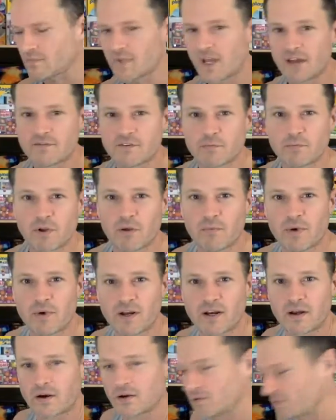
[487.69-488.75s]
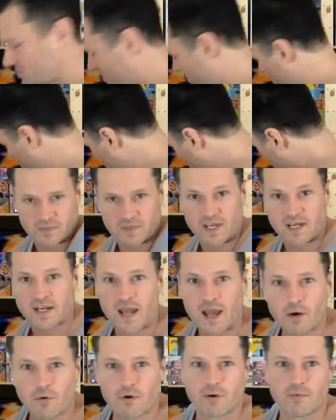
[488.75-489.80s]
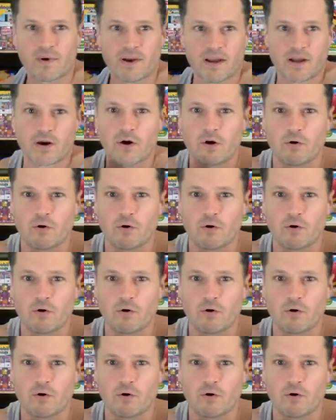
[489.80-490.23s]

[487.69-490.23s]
I have to blow my nose. And now what am I gonna